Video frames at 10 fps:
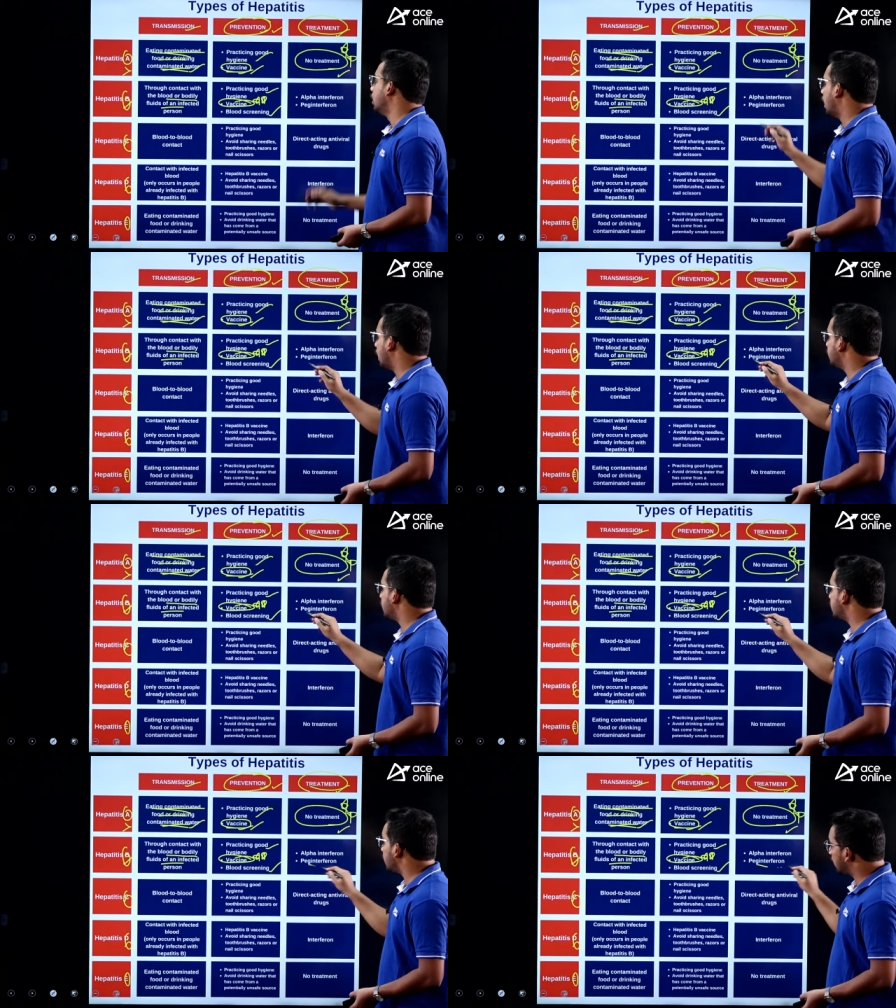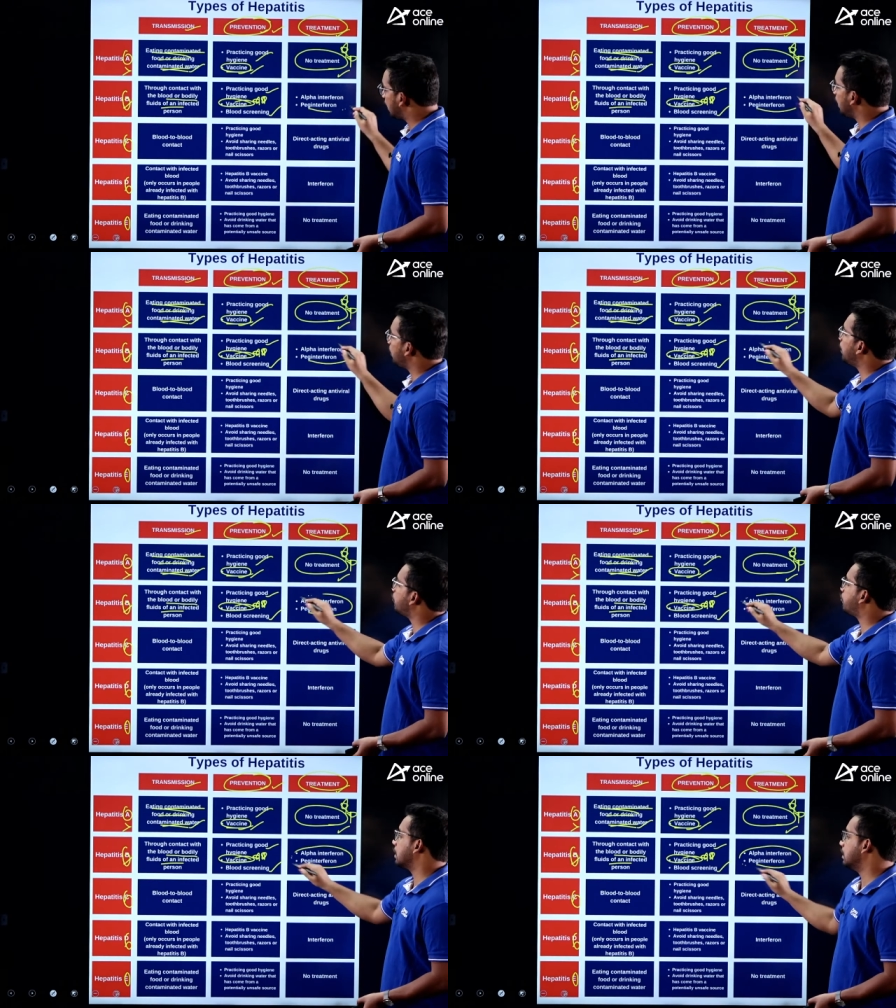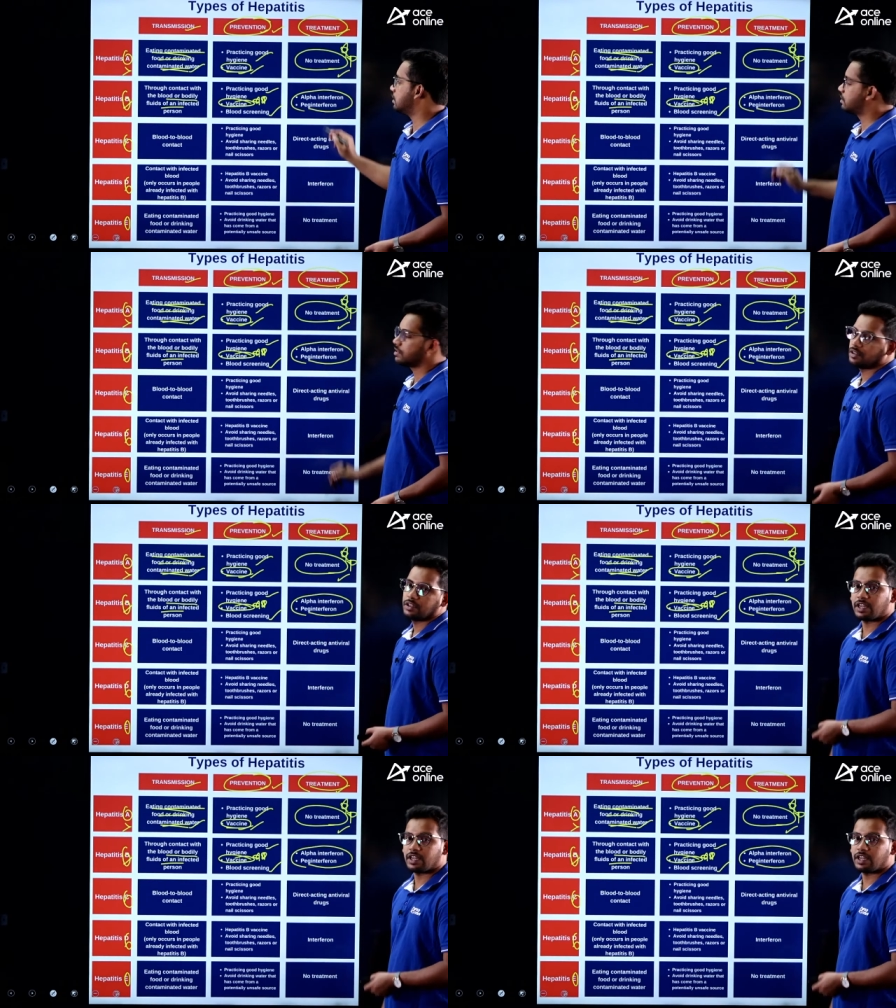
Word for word: and there is a treatment for this.